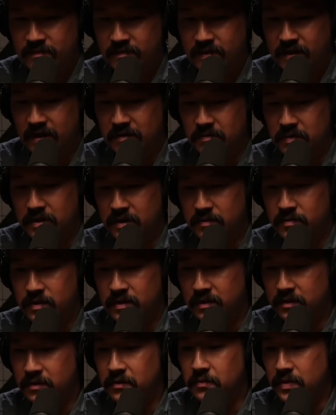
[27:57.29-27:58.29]
I'm, I'm
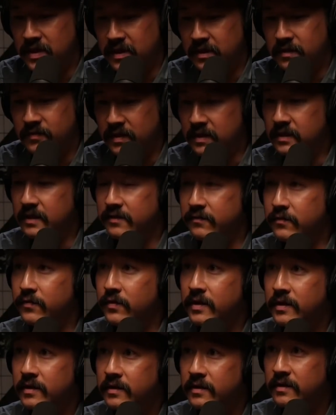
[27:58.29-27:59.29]
a little bit of a clean
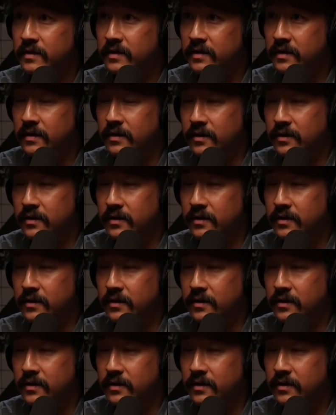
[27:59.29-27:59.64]
freak, mm-hmm.